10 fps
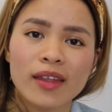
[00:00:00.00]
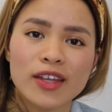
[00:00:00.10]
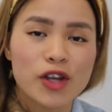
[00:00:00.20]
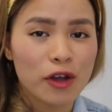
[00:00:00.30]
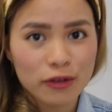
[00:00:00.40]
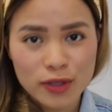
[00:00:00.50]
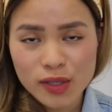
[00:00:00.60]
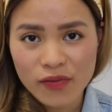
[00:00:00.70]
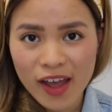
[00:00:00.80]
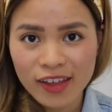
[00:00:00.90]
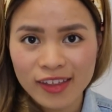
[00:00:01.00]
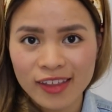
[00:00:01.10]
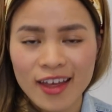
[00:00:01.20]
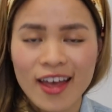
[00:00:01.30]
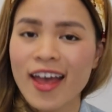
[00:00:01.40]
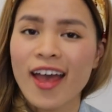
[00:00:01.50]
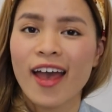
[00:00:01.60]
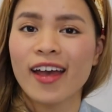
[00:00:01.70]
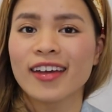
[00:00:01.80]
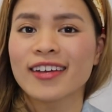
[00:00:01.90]
Don't lose faith,
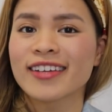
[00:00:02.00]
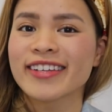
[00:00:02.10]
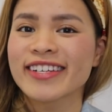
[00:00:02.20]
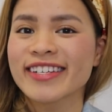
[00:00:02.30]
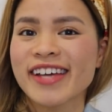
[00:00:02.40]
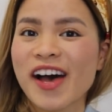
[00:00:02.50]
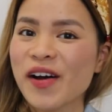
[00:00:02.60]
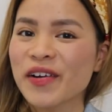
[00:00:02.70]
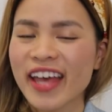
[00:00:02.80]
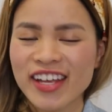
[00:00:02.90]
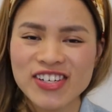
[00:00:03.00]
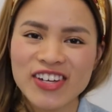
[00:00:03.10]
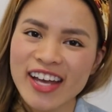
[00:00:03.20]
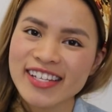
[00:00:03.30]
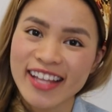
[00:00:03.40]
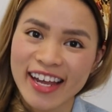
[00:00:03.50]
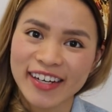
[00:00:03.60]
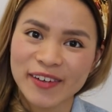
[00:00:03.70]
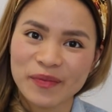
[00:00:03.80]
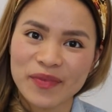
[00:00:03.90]
and I'll catch you guys later.
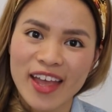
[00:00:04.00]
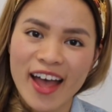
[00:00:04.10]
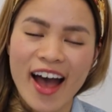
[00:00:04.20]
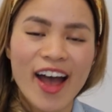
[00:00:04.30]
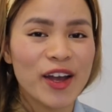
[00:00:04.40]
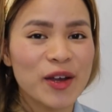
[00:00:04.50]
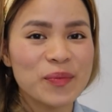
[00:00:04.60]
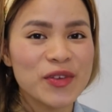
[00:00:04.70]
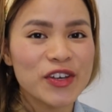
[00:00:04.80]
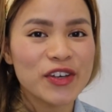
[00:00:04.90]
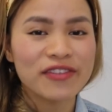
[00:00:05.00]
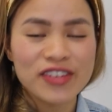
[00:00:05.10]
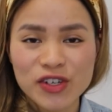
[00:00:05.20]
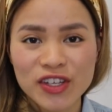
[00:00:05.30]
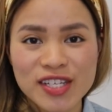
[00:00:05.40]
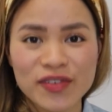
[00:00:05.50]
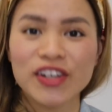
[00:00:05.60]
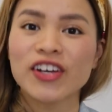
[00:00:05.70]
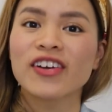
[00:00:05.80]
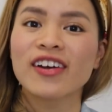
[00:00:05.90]
I hope you enjoyed this
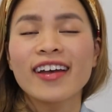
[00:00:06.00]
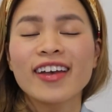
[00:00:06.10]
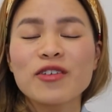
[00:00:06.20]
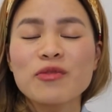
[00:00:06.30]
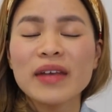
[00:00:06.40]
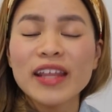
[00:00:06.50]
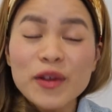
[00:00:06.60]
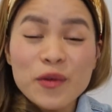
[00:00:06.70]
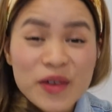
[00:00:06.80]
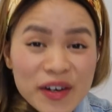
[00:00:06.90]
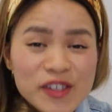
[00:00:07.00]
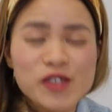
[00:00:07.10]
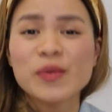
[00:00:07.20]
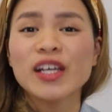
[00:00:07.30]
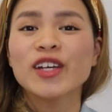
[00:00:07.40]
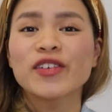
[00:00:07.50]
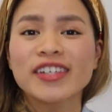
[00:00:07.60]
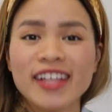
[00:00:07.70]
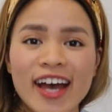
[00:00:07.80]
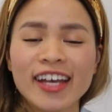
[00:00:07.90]
video. It will mean the world to me if you
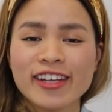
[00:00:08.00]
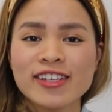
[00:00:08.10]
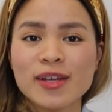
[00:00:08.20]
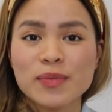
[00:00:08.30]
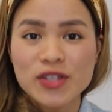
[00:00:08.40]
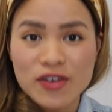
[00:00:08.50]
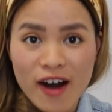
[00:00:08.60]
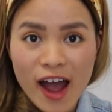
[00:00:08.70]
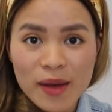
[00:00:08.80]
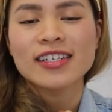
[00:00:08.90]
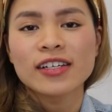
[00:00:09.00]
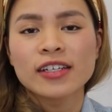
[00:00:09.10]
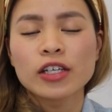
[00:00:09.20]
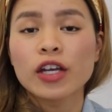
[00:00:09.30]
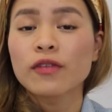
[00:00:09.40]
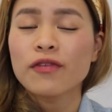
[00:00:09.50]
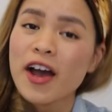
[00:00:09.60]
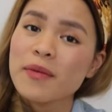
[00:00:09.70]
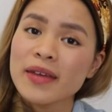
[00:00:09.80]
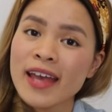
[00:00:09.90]
like and subscribe. You can
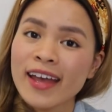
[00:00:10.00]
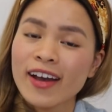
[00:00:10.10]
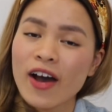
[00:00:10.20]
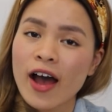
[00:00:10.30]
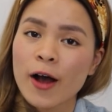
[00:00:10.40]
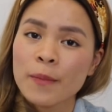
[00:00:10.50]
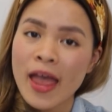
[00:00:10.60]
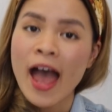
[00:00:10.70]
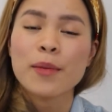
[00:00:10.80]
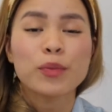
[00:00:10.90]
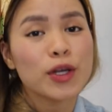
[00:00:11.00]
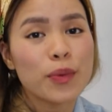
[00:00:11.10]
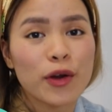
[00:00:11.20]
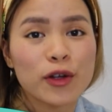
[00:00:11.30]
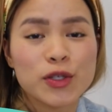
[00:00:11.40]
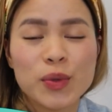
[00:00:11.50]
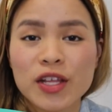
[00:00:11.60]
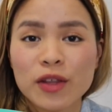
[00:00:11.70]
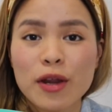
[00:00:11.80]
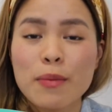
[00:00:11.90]
find me um, at pretty purpose
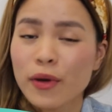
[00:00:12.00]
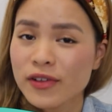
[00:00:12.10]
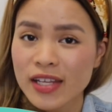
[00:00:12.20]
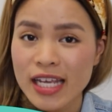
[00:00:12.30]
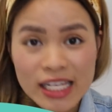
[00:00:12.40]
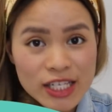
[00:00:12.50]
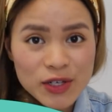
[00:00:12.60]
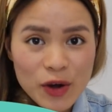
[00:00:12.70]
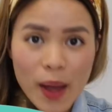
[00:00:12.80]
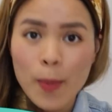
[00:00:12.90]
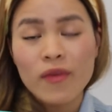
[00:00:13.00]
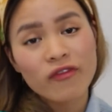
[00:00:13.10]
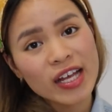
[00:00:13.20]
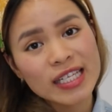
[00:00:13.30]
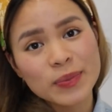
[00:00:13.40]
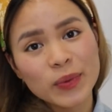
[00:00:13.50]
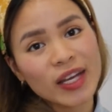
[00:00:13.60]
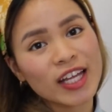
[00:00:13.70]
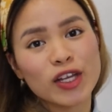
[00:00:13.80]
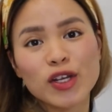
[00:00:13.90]
twenty-three, both Instagram, Facebook
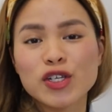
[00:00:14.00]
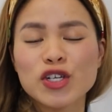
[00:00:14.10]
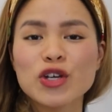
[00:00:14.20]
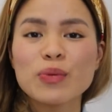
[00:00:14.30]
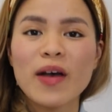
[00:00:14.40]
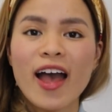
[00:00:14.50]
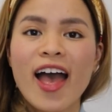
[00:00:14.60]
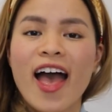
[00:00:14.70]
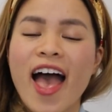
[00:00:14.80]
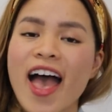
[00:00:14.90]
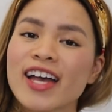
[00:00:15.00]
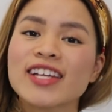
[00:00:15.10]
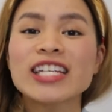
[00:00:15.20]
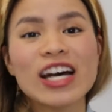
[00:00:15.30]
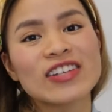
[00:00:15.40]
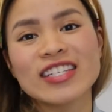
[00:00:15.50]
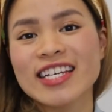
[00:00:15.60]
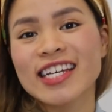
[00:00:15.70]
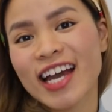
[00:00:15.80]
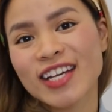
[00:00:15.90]
and YouTube, and I'll
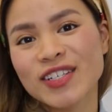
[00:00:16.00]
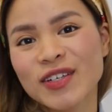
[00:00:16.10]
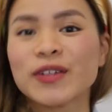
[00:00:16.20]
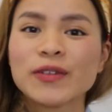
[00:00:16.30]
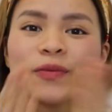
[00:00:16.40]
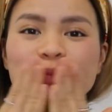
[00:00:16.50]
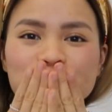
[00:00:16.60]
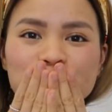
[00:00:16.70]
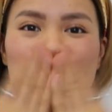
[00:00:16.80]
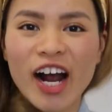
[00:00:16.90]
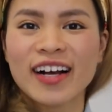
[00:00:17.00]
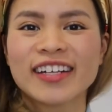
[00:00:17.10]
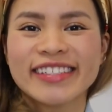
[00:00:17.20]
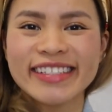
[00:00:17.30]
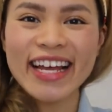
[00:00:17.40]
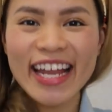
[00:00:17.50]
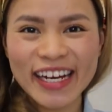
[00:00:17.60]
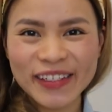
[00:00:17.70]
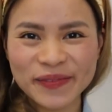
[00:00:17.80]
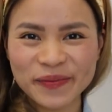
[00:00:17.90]
see you guys soon. See you later.